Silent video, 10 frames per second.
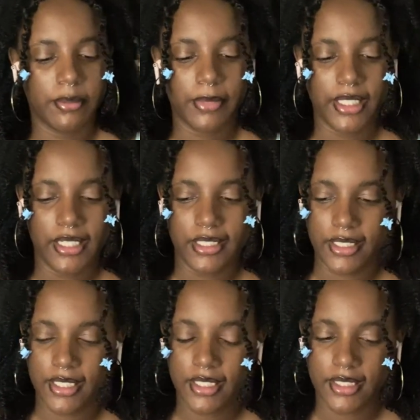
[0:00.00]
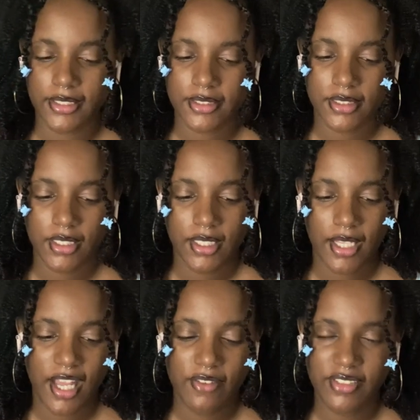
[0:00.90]
the man and the kids.
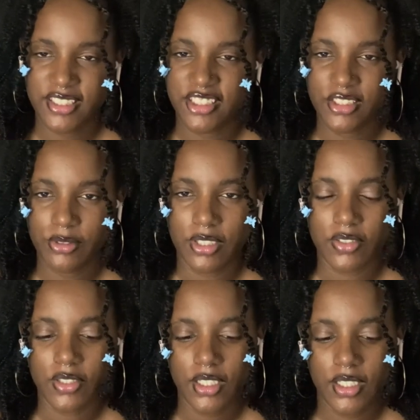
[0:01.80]
I feel like she do though.